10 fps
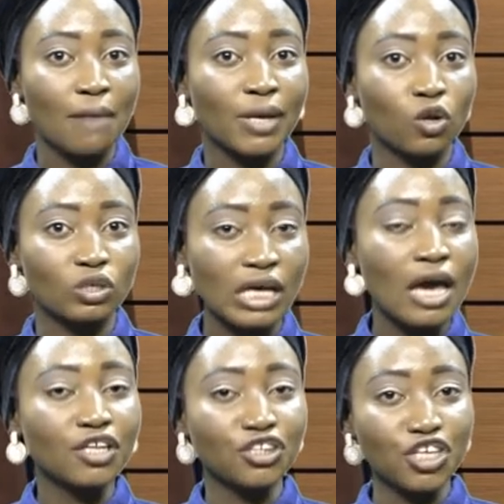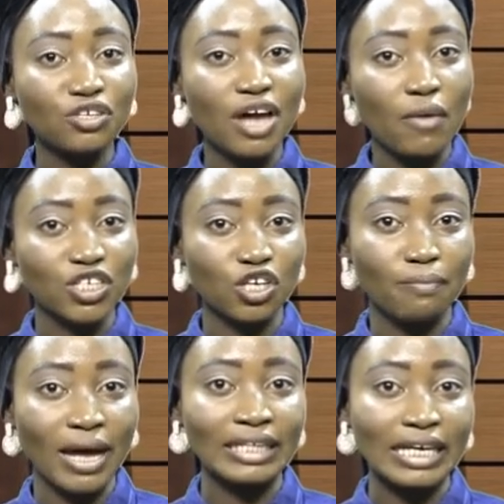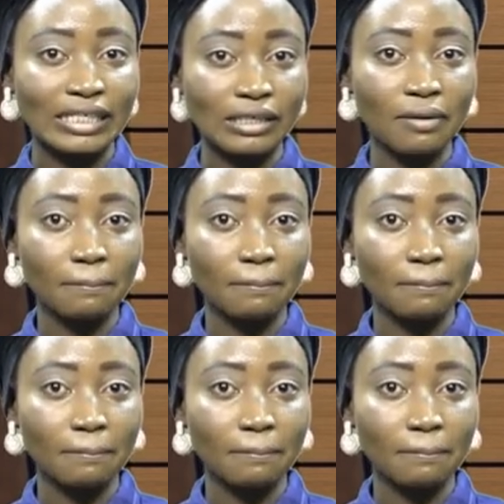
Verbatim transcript: Bello's new direction mandate.